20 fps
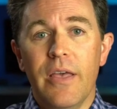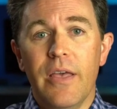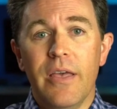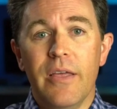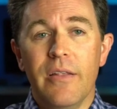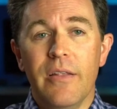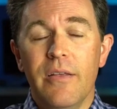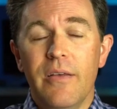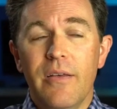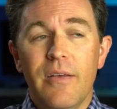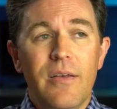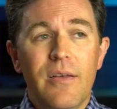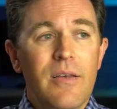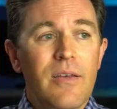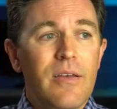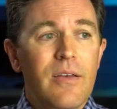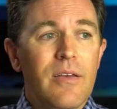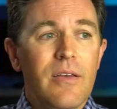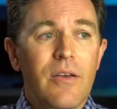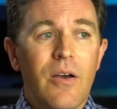in
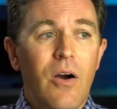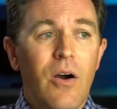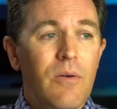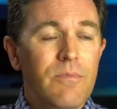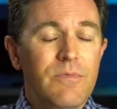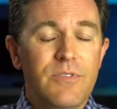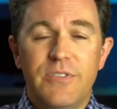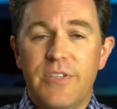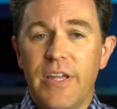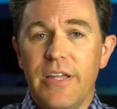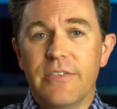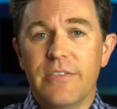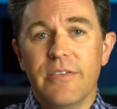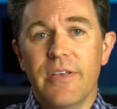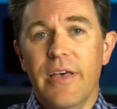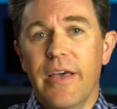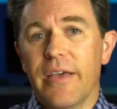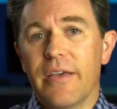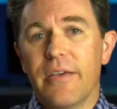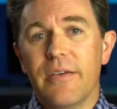states
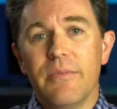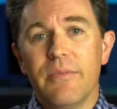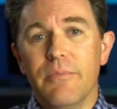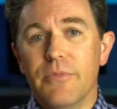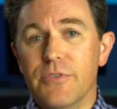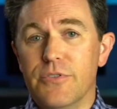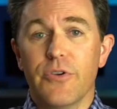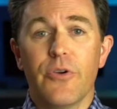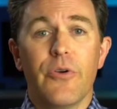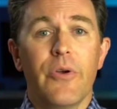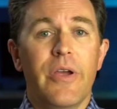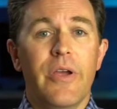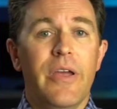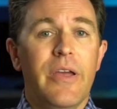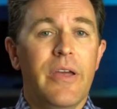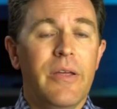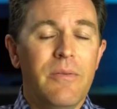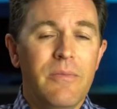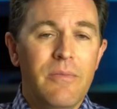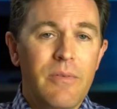like Missouri
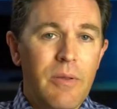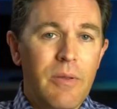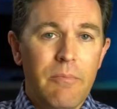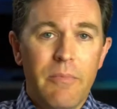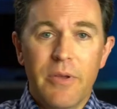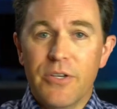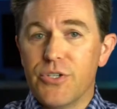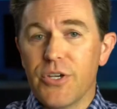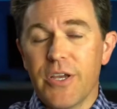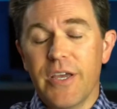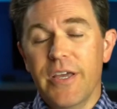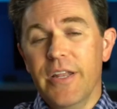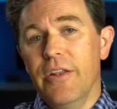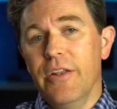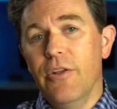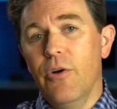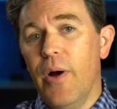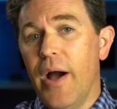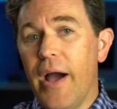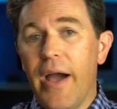and Michigan
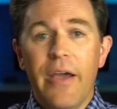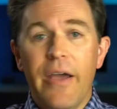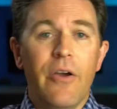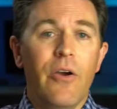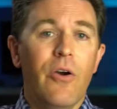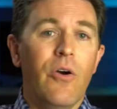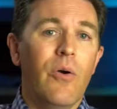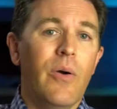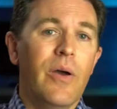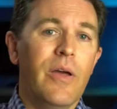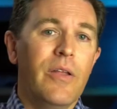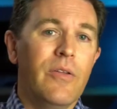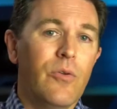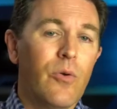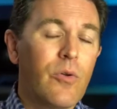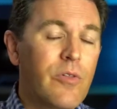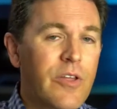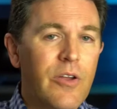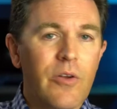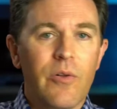and Ohio and
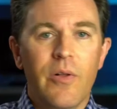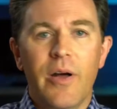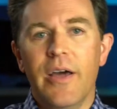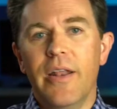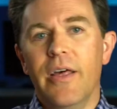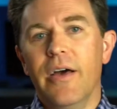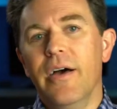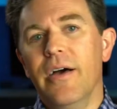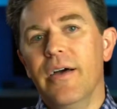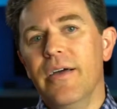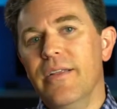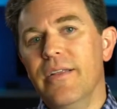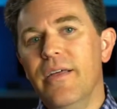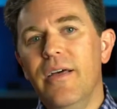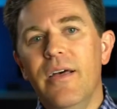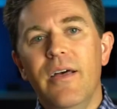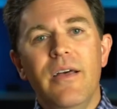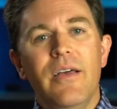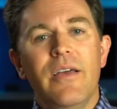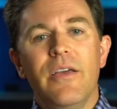North Carolina and
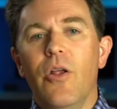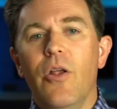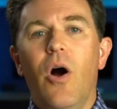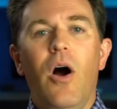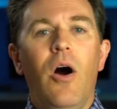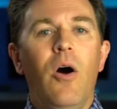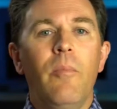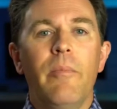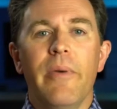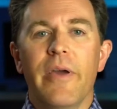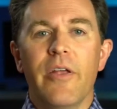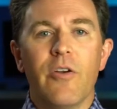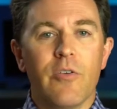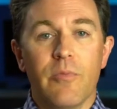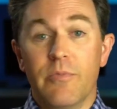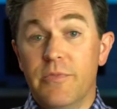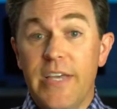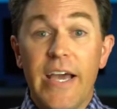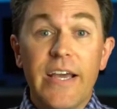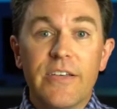all manner
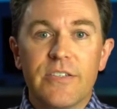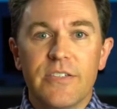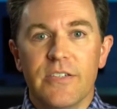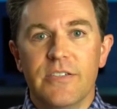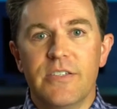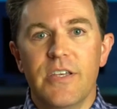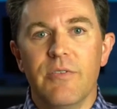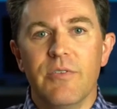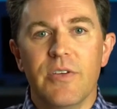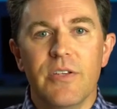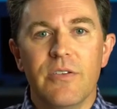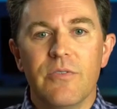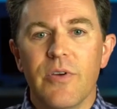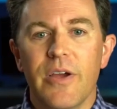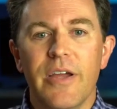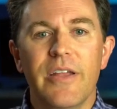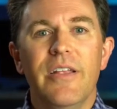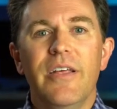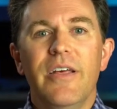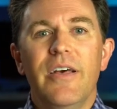of Texas even,
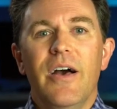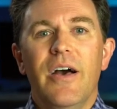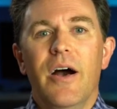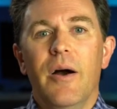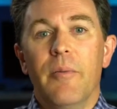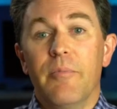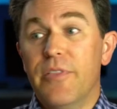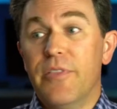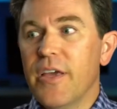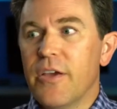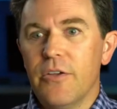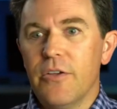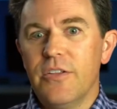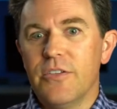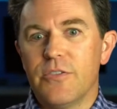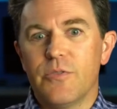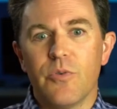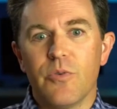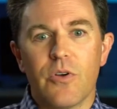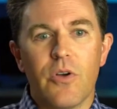right? Thank
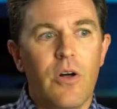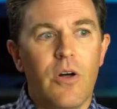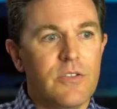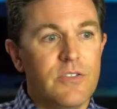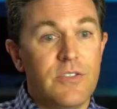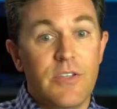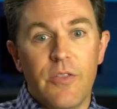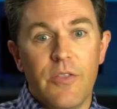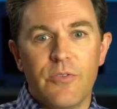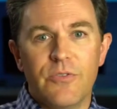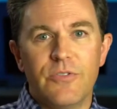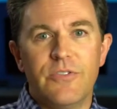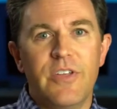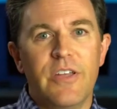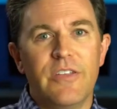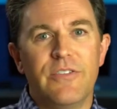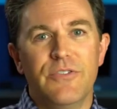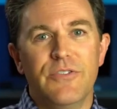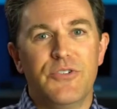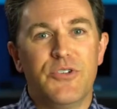goodness we're called Southern
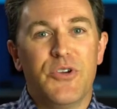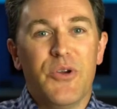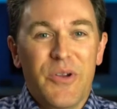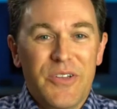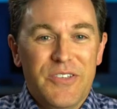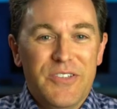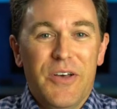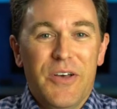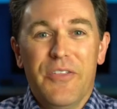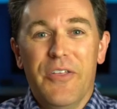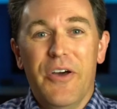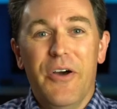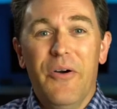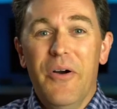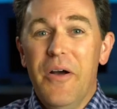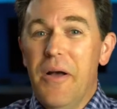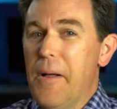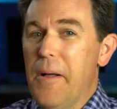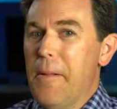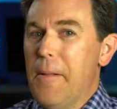States Insurance, although